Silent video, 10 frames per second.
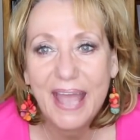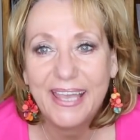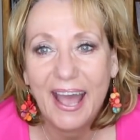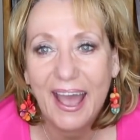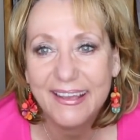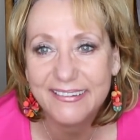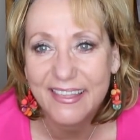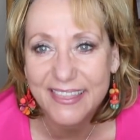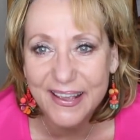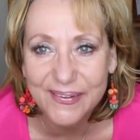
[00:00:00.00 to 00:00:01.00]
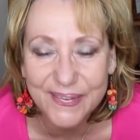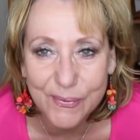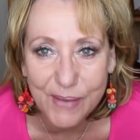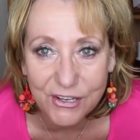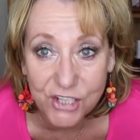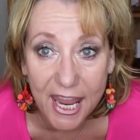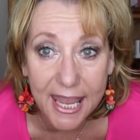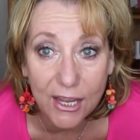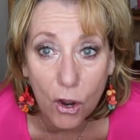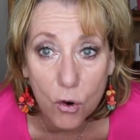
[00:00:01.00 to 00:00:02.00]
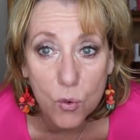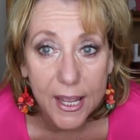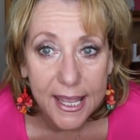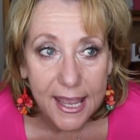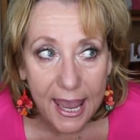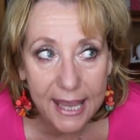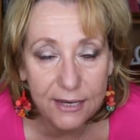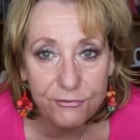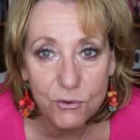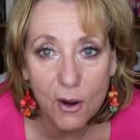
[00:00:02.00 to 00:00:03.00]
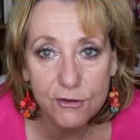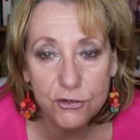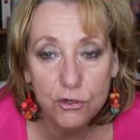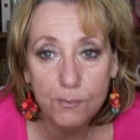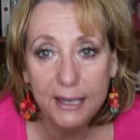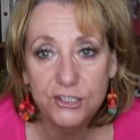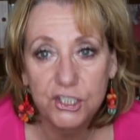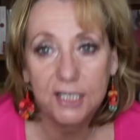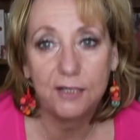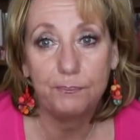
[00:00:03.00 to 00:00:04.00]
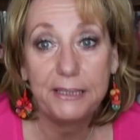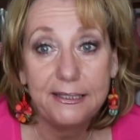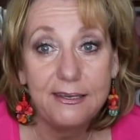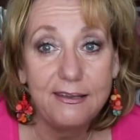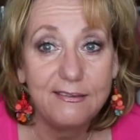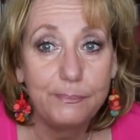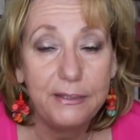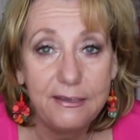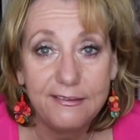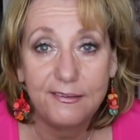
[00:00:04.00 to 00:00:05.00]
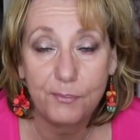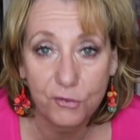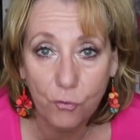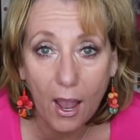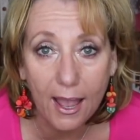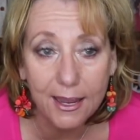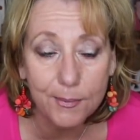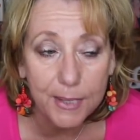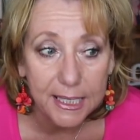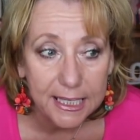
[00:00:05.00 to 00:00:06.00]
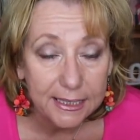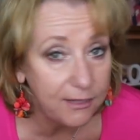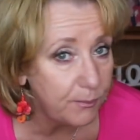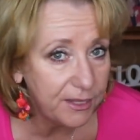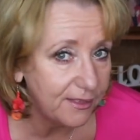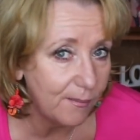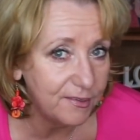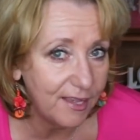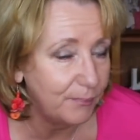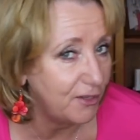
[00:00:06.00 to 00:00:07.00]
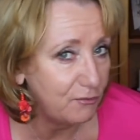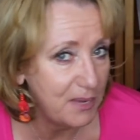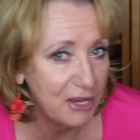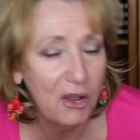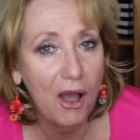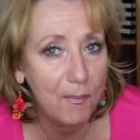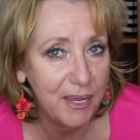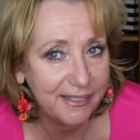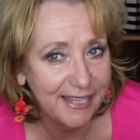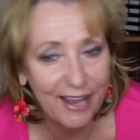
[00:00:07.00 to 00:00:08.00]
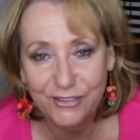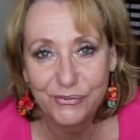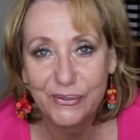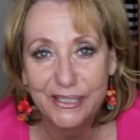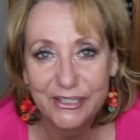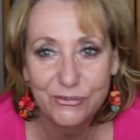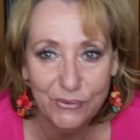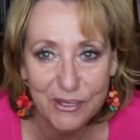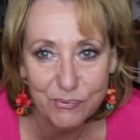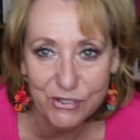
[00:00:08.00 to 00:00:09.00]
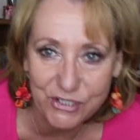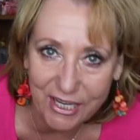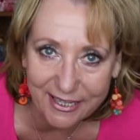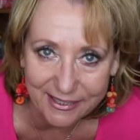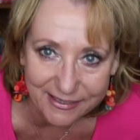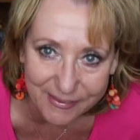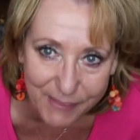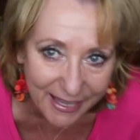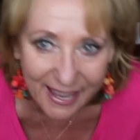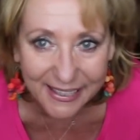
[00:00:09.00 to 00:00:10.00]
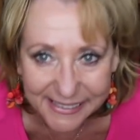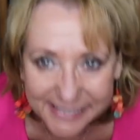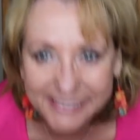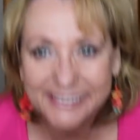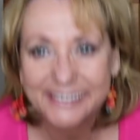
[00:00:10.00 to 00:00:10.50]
Bye guys. Thanks so much. Hey, oh, and if you are new to my channel, please, please subscribe. Leave me a thumbs up. Leave me a comment. I truly, truly appreciate it. Bye guys.